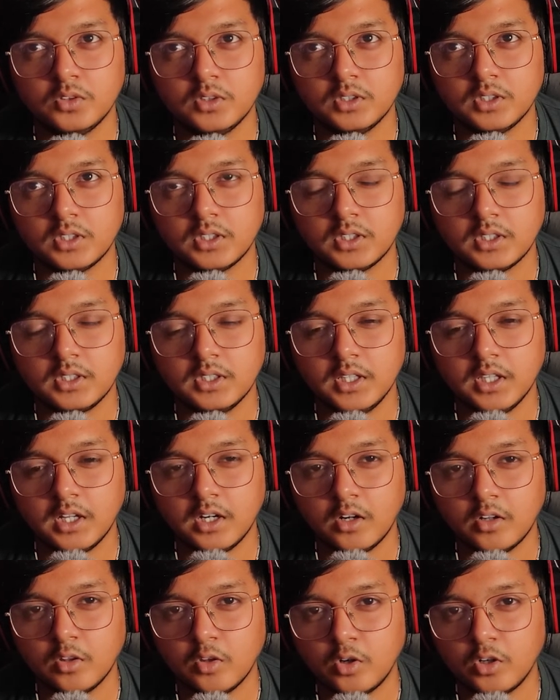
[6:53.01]
There
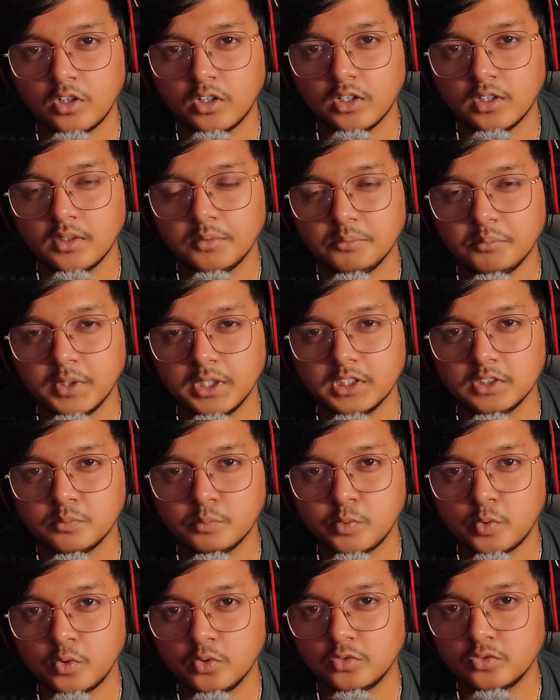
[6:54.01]
are not much
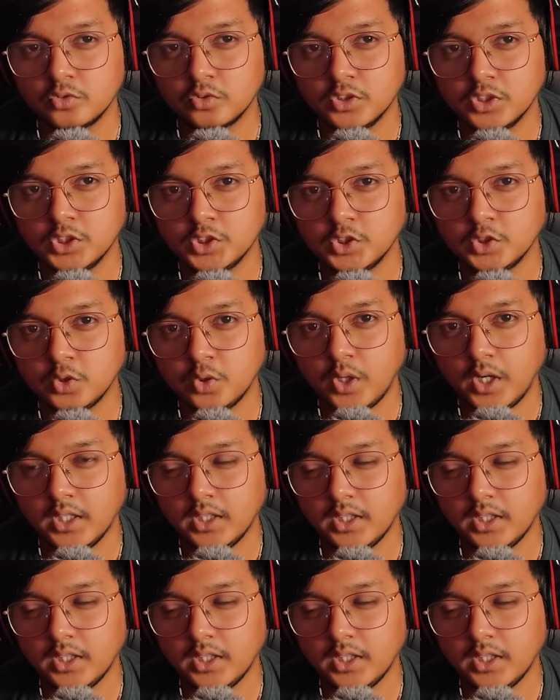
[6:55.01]
pros to this show, I